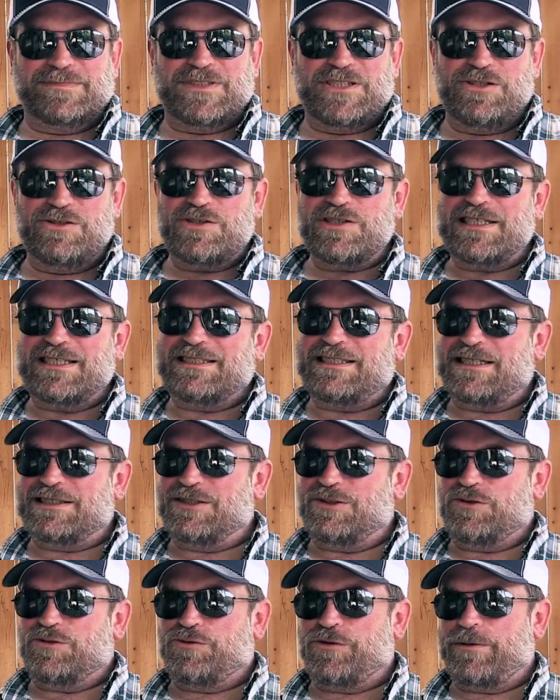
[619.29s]
usually it
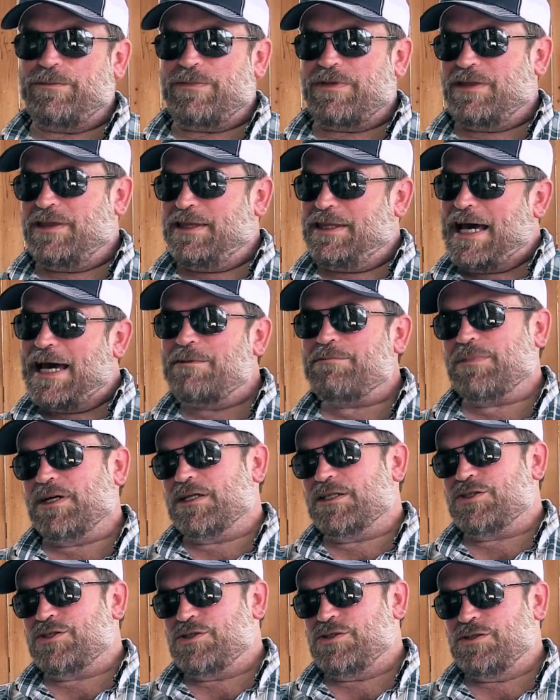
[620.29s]
doesn't drip that
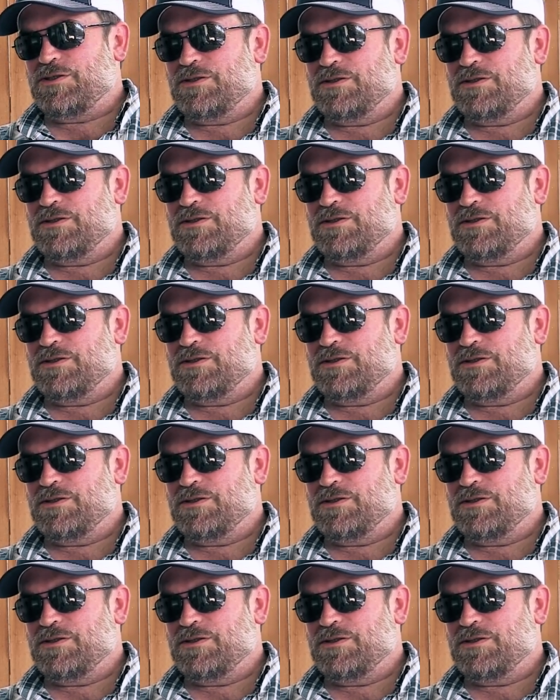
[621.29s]
much.